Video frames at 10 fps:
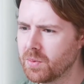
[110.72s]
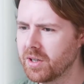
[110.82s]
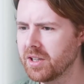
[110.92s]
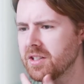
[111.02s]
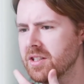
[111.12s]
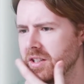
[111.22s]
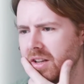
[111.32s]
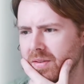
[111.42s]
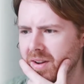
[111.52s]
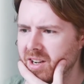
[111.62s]
words,
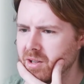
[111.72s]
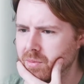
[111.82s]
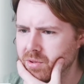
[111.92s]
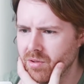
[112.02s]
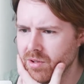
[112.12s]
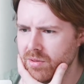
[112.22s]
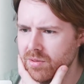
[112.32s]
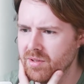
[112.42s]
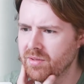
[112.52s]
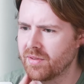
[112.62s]
if any, would you
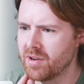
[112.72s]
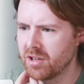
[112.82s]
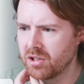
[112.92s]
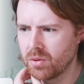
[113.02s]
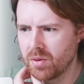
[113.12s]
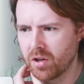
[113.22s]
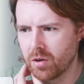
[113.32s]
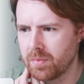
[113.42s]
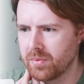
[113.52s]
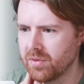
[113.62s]
use for not showing
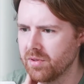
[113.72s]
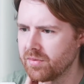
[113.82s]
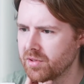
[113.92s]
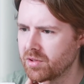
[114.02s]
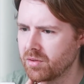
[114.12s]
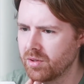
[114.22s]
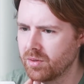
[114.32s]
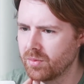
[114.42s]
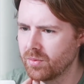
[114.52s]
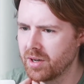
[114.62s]
up for school
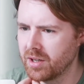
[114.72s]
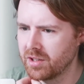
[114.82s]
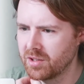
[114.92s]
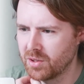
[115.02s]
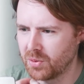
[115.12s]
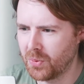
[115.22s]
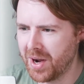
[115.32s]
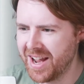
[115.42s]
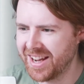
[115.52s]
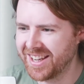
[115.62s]
or work?
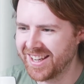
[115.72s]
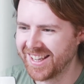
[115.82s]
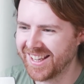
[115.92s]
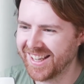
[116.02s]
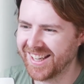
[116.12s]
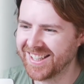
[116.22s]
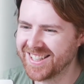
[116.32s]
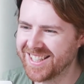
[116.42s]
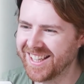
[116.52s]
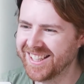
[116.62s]
Twag,
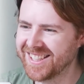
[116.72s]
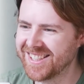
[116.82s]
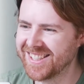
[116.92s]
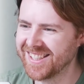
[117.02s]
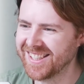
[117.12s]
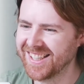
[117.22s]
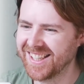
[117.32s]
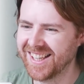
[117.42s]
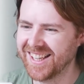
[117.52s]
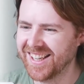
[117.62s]
ditch,
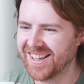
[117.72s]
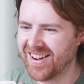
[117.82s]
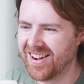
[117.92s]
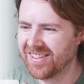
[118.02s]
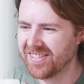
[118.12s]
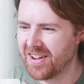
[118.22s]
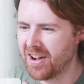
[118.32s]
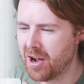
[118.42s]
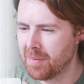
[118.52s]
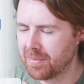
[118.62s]
on the
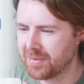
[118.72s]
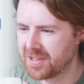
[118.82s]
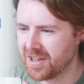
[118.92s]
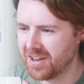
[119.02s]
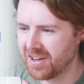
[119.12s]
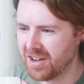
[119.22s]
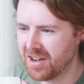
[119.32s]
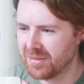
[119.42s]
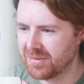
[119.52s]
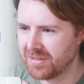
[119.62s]
hop, dog
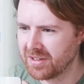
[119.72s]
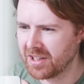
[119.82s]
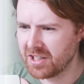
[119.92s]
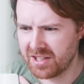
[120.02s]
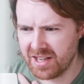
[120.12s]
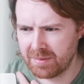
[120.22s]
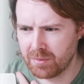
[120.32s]
off. Can you select